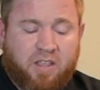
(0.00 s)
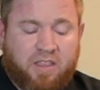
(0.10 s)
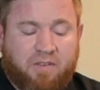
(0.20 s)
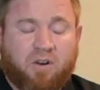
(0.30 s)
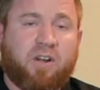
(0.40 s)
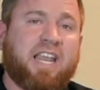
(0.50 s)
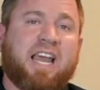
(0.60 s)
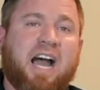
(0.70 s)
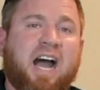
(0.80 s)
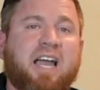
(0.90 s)
They've already
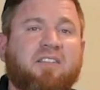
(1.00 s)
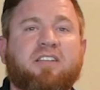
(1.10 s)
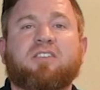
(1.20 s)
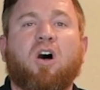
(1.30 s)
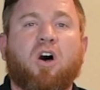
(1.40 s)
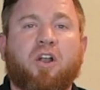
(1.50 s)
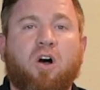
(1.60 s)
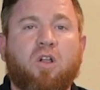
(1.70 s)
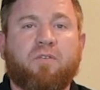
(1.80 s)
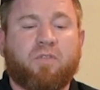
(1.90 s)
got eyelets on
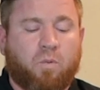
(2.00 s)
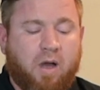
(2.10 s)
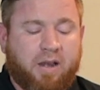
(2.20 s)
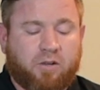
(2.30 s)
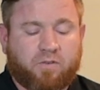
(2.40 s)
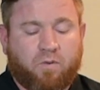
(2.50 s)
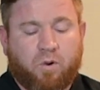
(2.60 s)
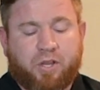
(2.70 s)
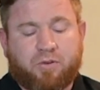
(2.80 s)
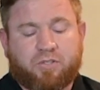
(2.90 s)
all of the wires for you.